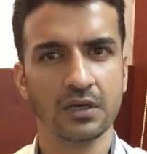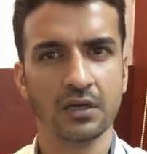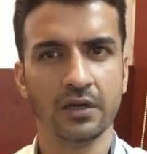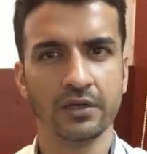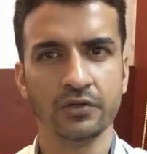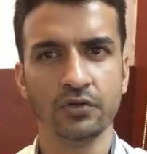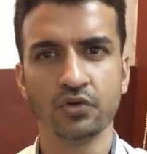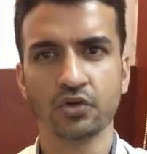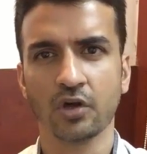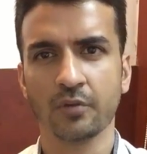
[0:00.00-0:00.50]

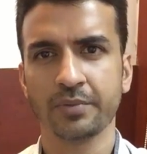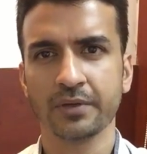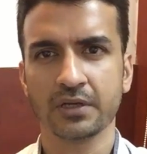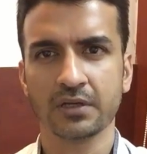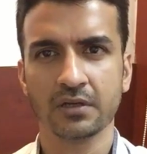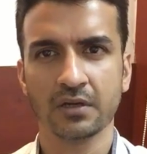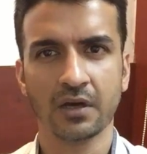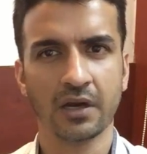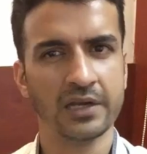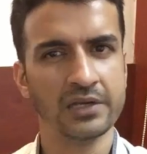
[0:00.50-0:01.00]
a new
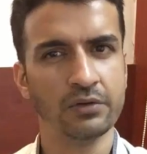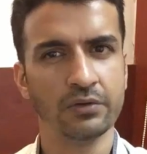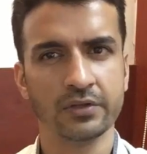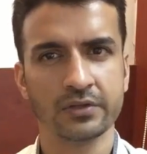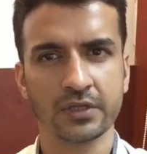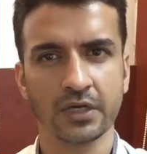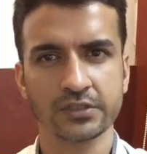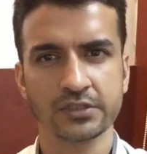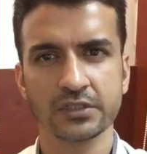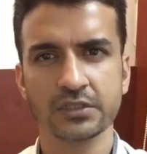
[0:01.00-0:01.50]
topic, a new
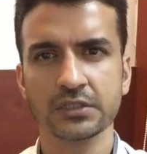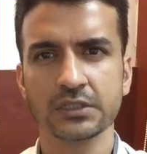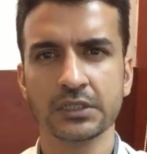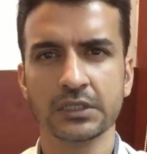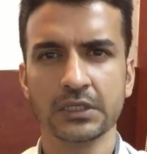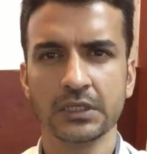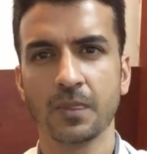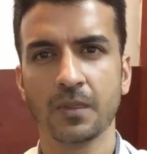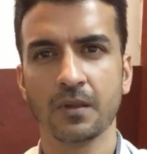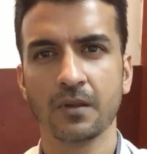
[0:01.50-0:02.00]
discussion.
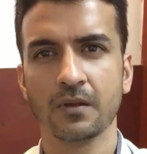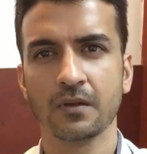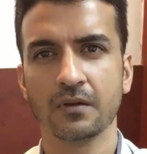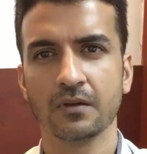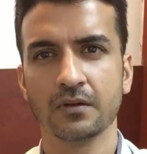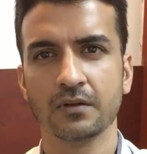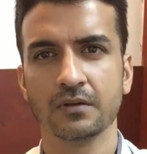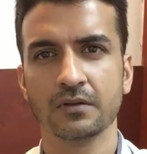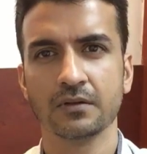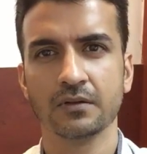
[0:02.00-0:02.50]

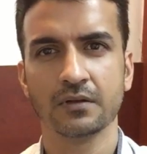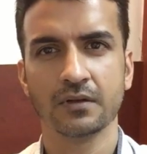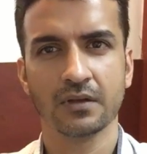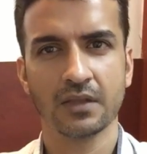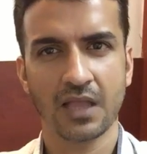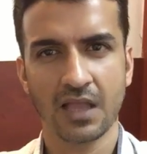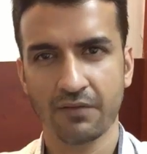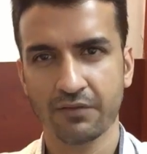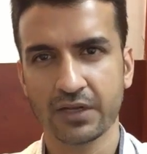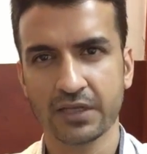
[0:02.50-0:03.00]

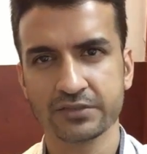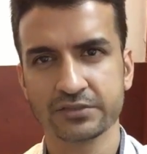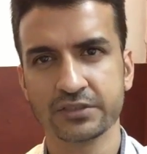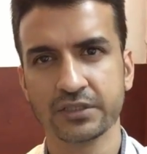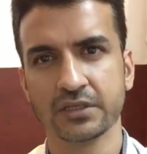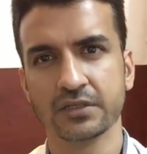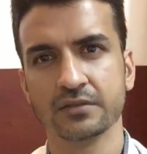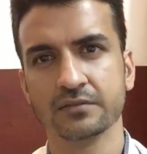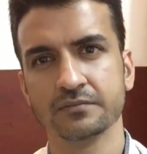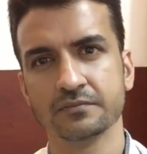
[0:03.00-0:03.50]
Have a nice
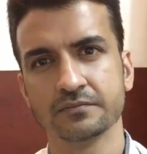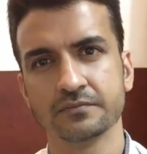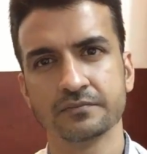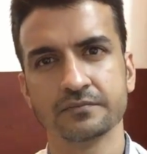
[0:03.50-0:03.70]
day.